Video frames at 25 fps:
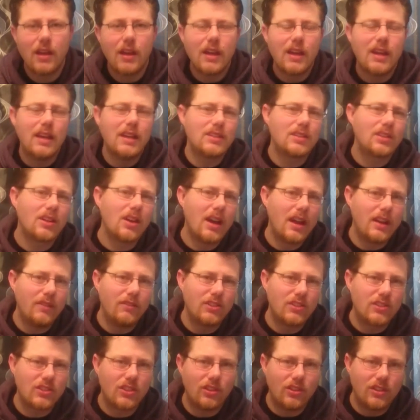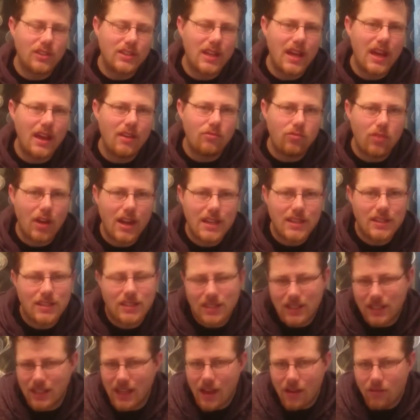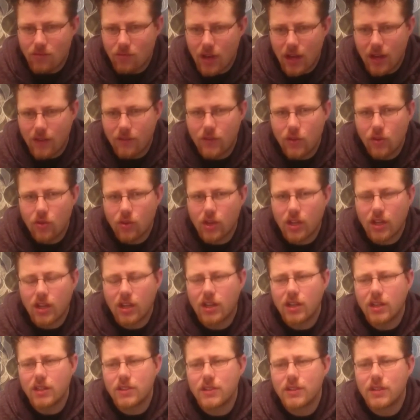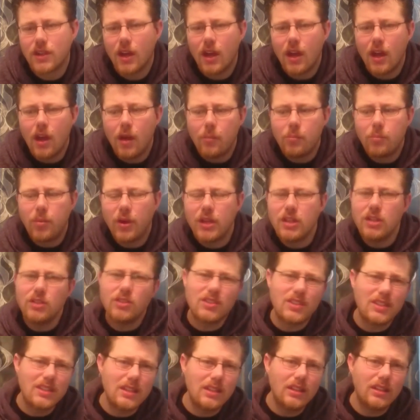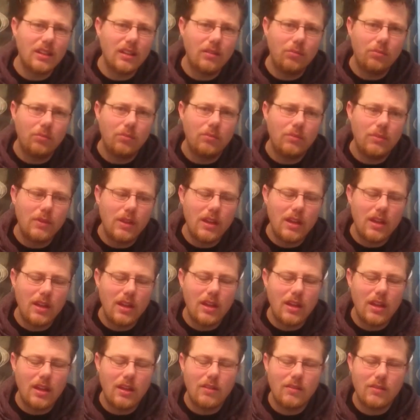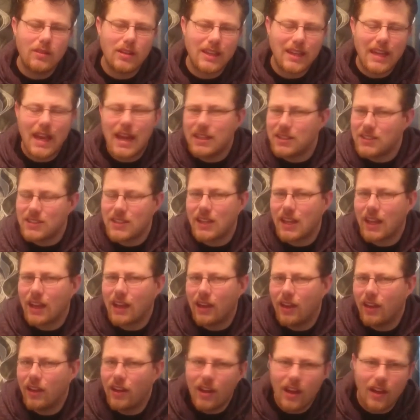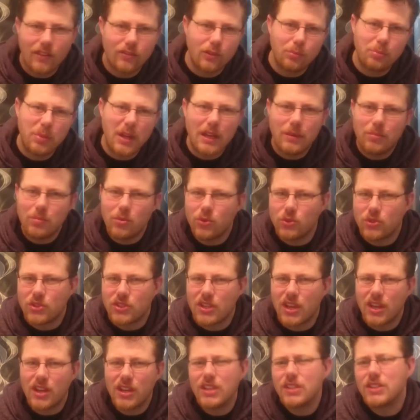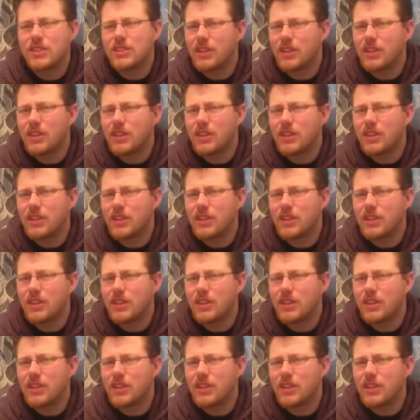It's kind of a solitaire race to get rid of your cards, but you're still guessing at other people's turns.